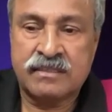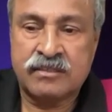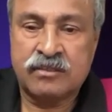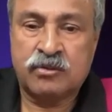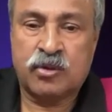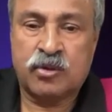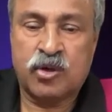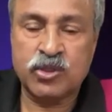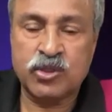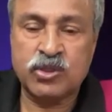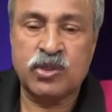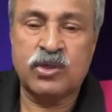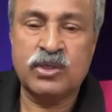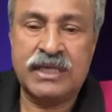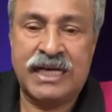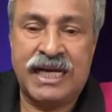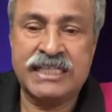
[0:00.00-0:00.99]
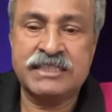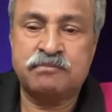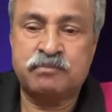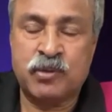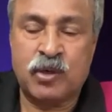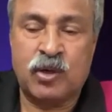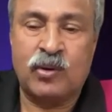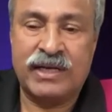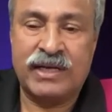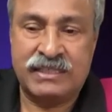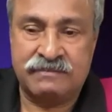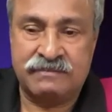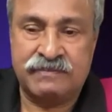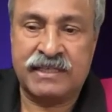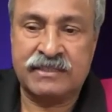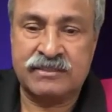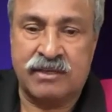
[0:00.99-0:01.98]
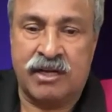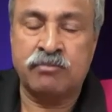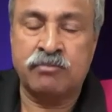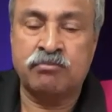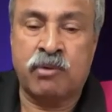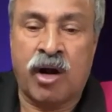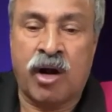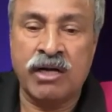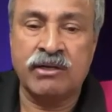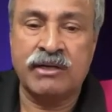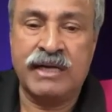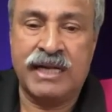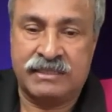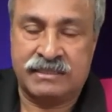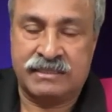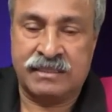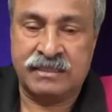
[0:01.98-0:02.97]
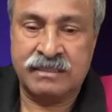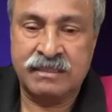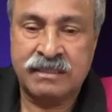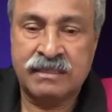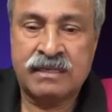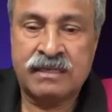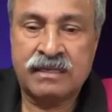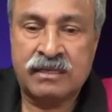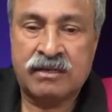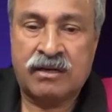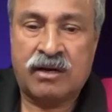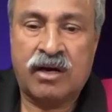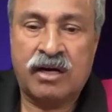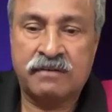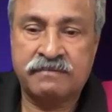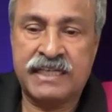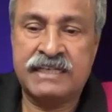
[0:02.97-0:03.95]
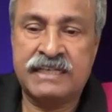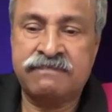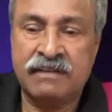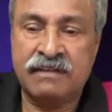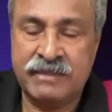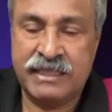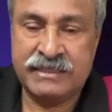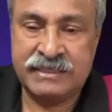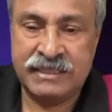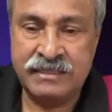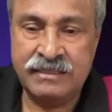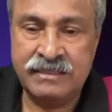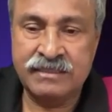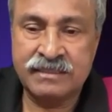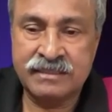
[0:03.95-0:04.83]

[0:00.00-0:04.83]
ozone has proven effect on modulation of inflammation